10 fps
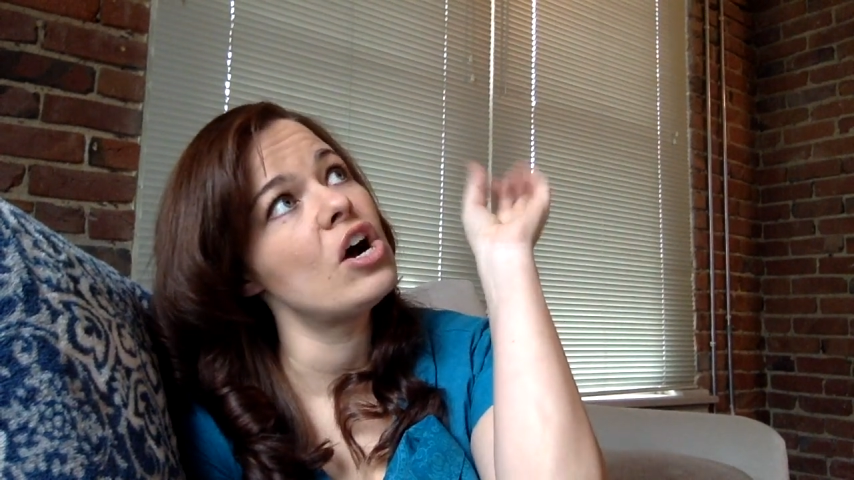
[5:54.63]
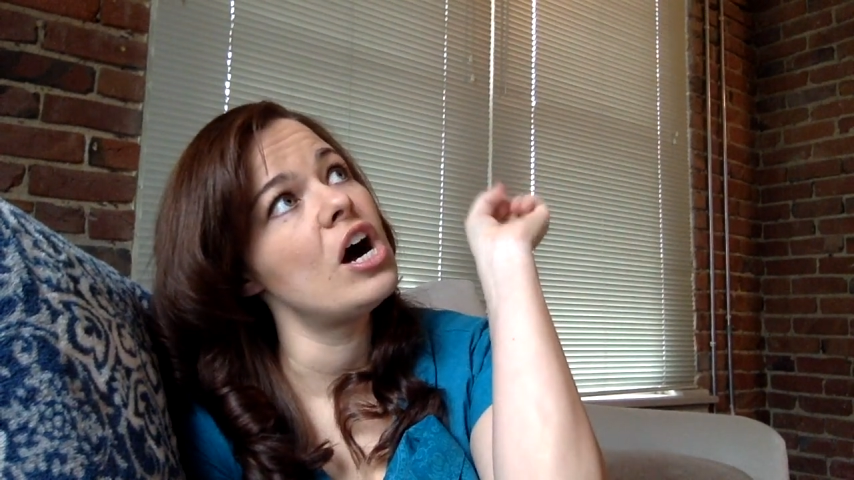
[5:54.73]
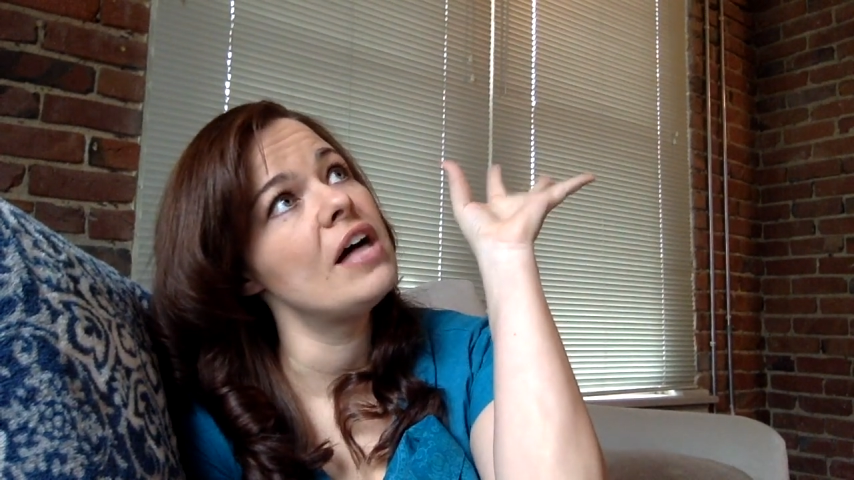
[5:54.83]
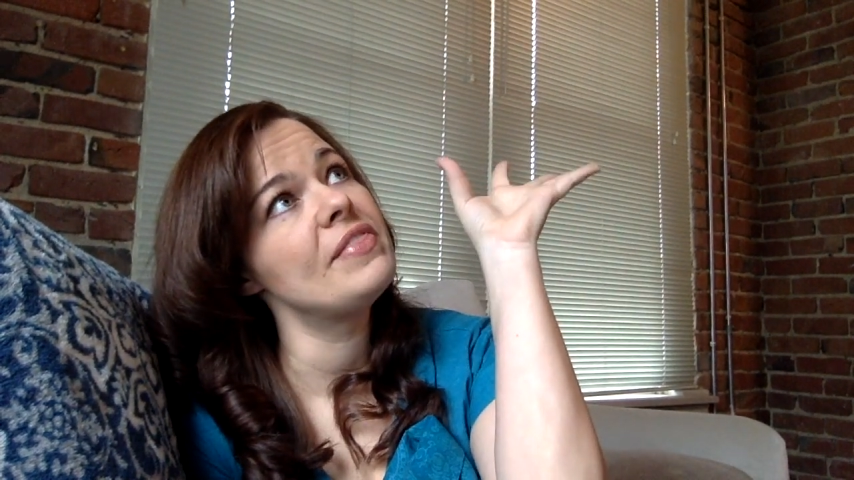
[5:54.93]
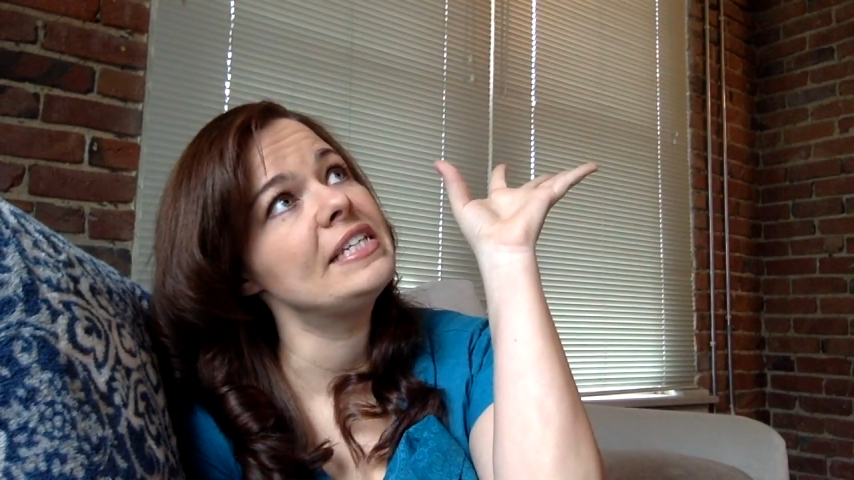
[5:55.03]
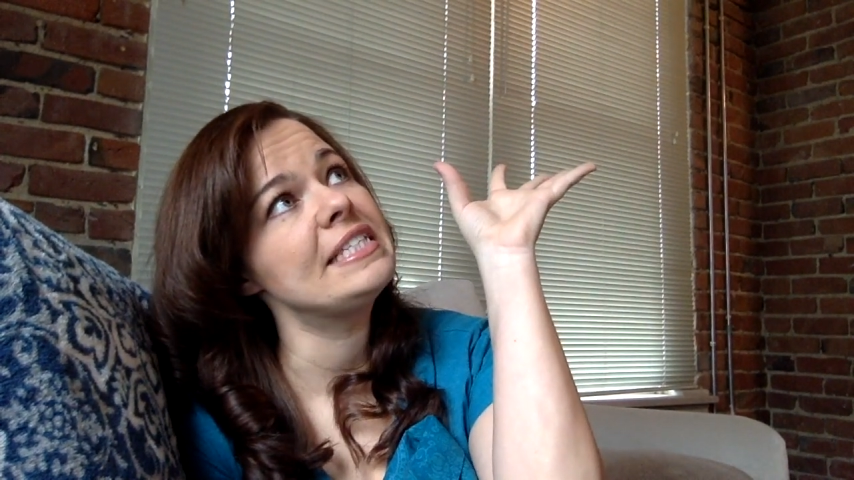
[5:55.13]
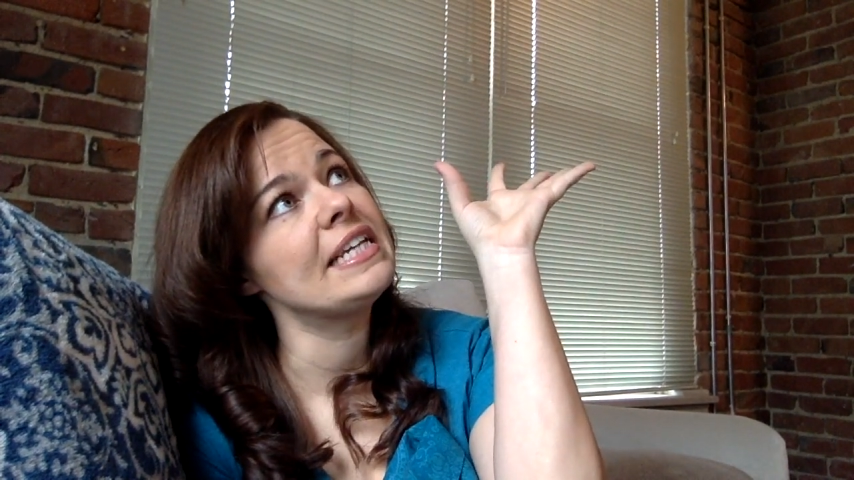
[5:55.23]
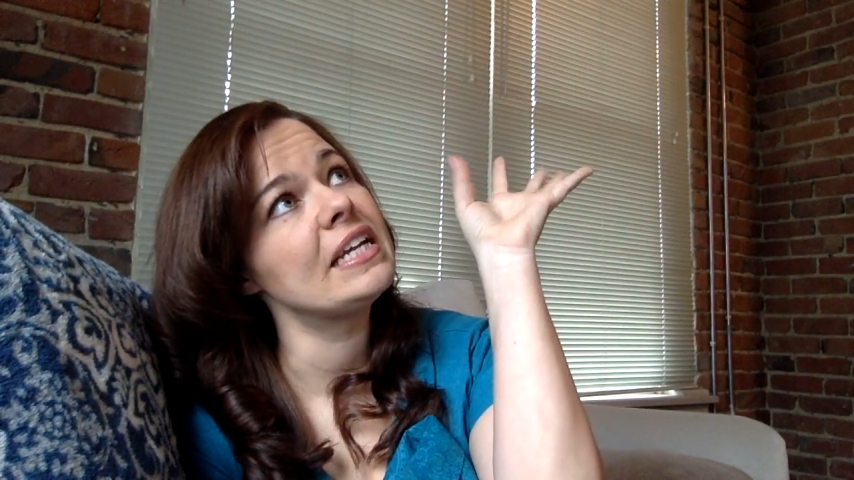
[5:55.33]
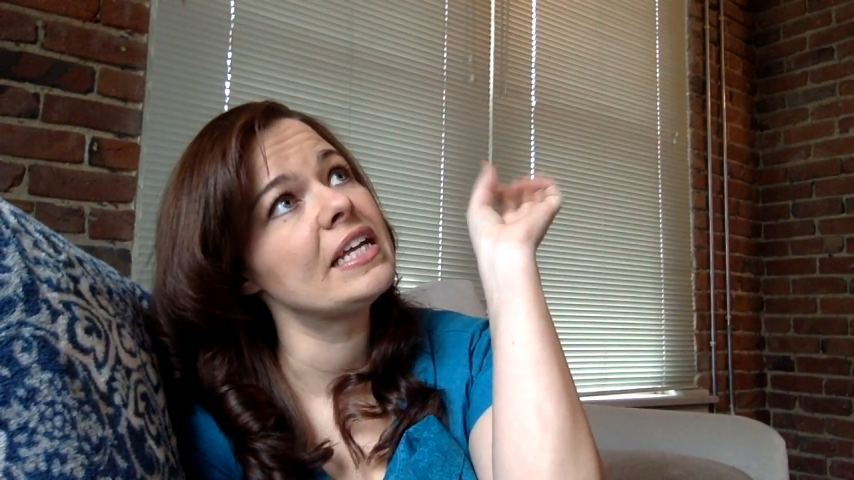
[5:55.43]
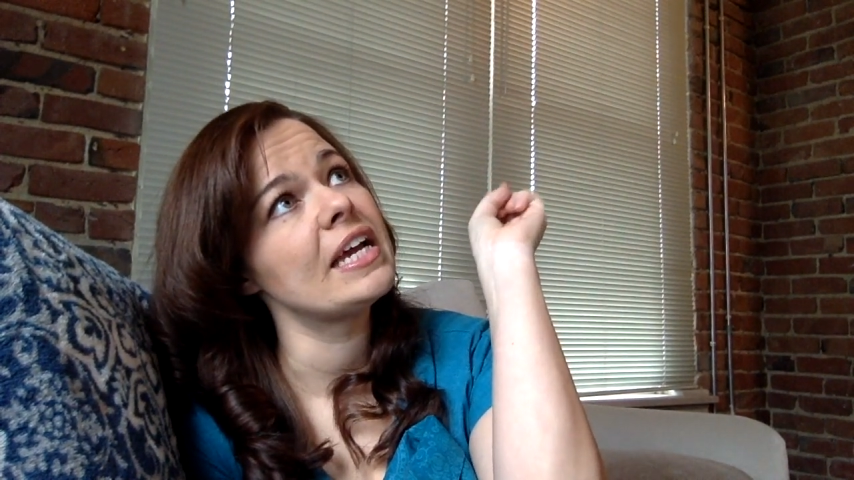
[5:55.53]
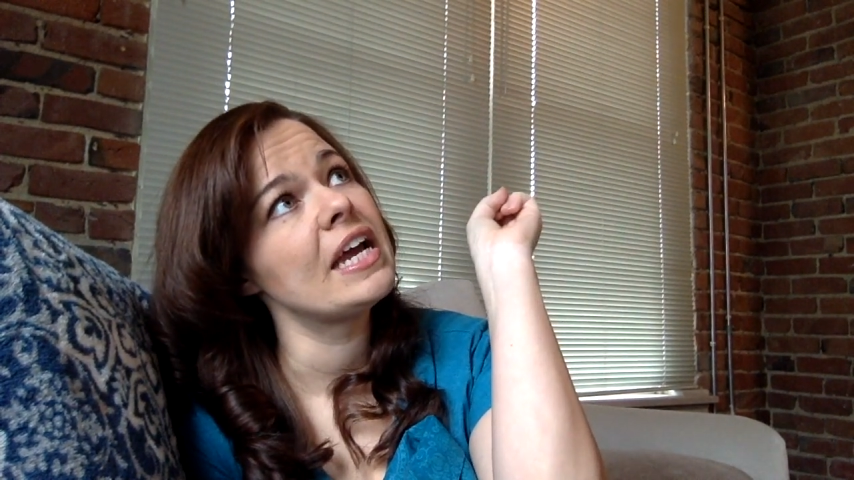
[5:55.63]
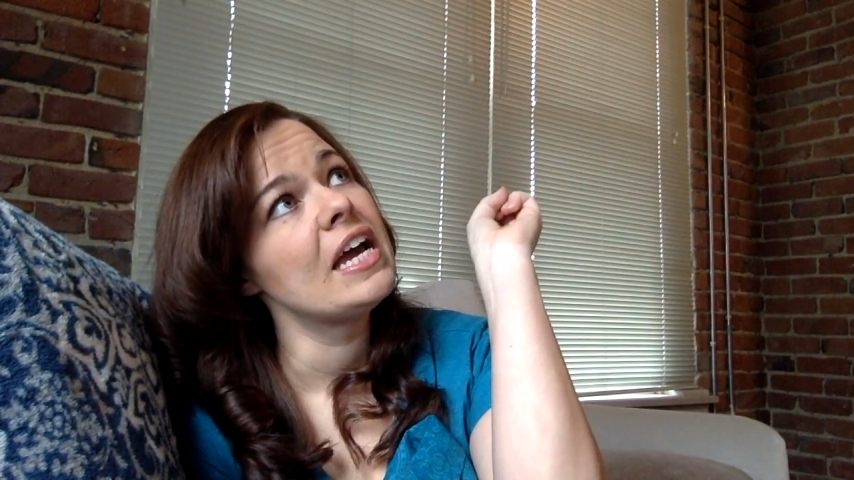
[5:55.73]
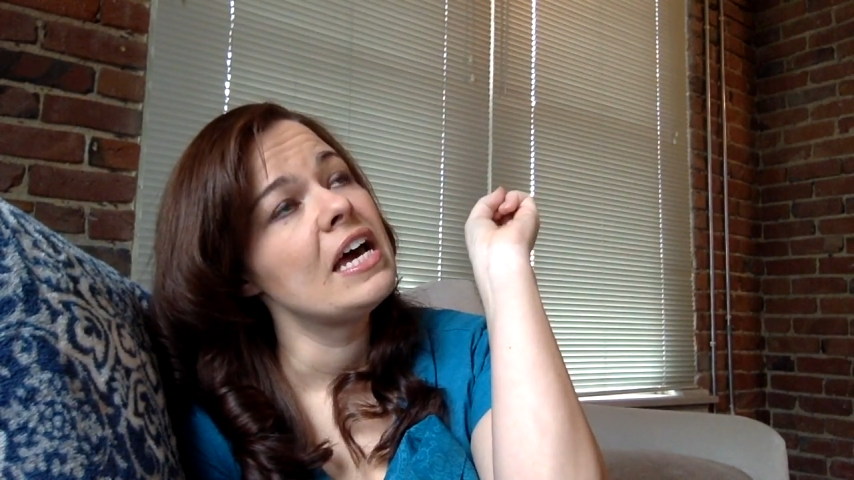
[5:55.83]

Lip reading: on the ceiling